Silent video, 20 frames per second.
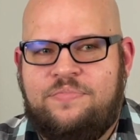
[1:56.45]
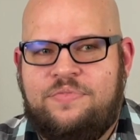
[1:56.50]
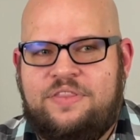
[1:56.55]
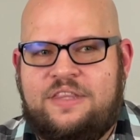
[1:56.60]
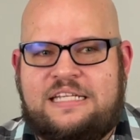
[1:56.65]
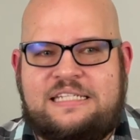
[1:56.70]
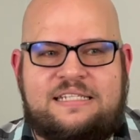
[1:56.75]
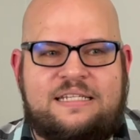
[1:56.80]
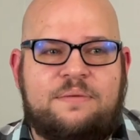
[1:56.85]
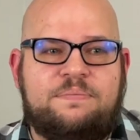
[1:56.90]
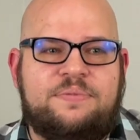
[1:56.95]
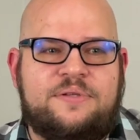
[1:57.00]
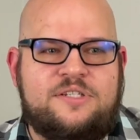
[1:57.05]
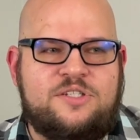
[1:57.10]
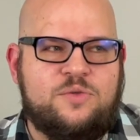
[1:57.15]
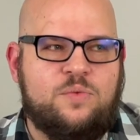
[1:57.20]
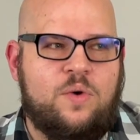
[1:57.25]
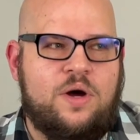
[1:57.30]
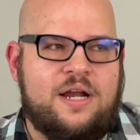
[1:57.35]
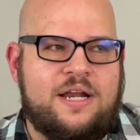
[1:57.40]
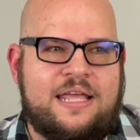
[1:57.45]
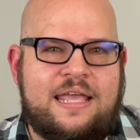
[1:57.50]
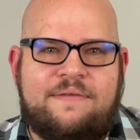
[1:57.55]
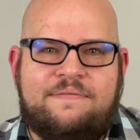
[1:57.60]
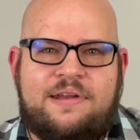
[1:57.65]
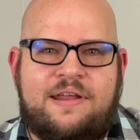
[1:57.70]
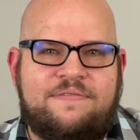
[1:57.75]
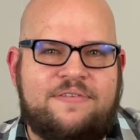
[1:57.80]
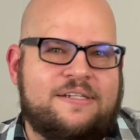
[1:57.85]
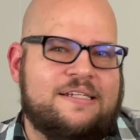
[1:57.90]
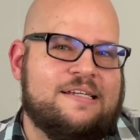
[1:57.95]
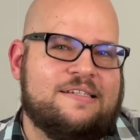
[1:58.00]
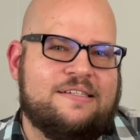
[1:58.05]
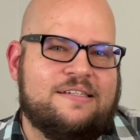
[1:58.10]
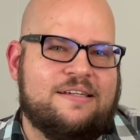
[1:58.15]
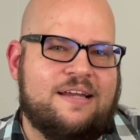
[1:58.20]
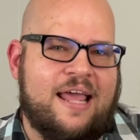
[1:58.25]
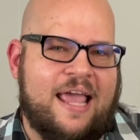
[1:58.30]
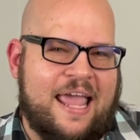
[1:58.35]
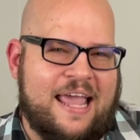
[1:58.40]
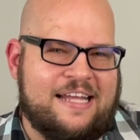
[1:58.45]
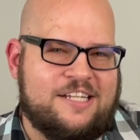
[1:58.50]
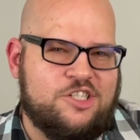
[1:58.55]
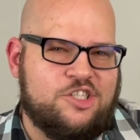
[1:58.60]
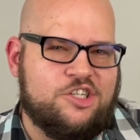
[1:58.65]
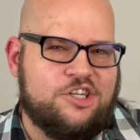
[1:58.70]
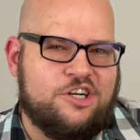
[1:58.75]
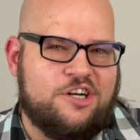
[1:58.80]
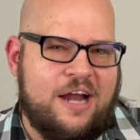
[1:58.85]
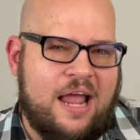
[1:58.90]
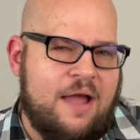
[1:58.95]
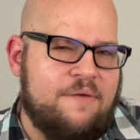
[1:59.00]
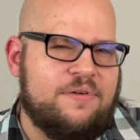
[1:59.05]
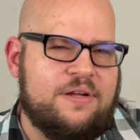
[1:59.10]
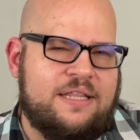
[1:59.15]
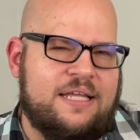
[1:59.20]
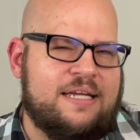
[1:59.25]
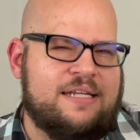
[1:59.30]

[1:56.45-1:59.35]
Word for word: the simplest one, even if it doesn't answer everything,